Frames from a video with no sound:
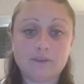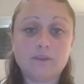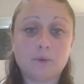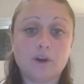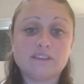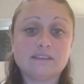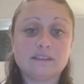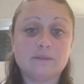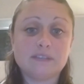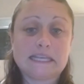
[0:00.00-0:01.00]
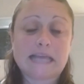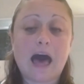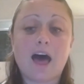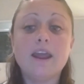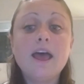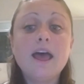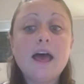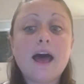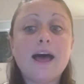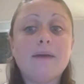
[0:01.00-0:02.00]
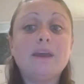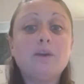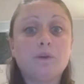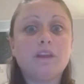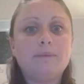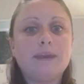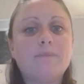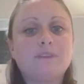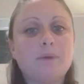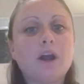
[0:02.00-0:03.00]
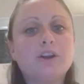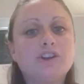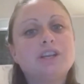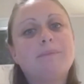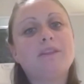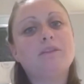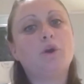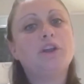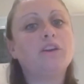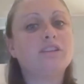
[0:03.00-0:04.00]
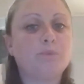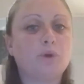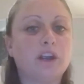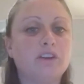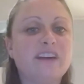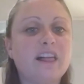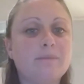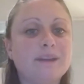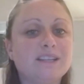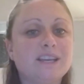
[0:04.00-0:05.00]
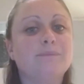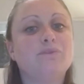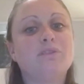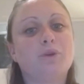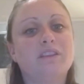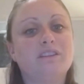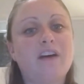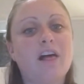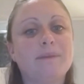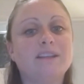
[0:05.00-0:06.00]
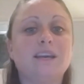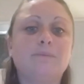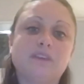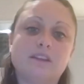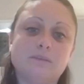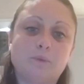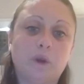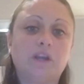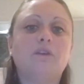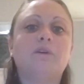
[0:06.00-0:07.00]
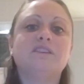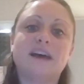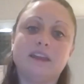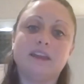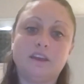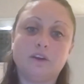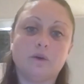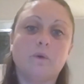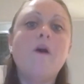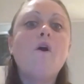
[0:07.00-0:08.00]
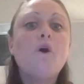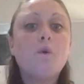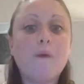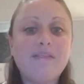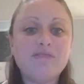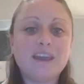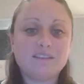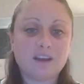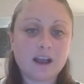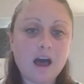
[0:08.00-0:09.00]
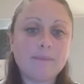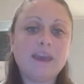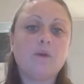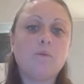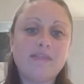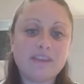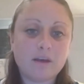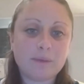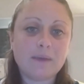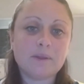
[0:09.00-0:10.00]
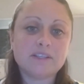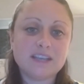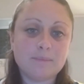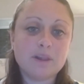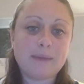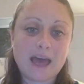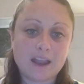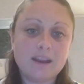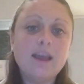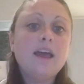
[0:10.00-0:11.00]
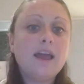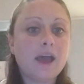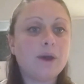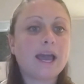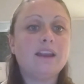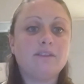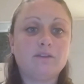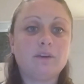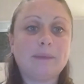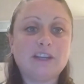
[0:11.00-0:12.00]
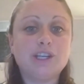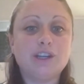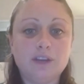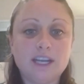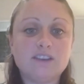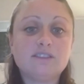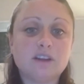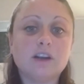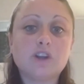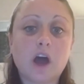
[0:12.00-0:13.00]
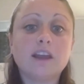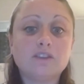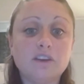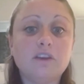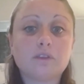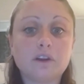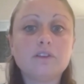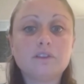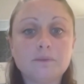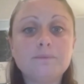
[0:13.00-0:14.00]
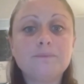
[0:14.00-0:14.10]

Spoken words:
support systems like that, it really becomes a partnership. And the more you can support your development teams, the more the development teams can support you in telling you when things are coming, when they'll be able to implement, and what kind of information you need to start talking to users.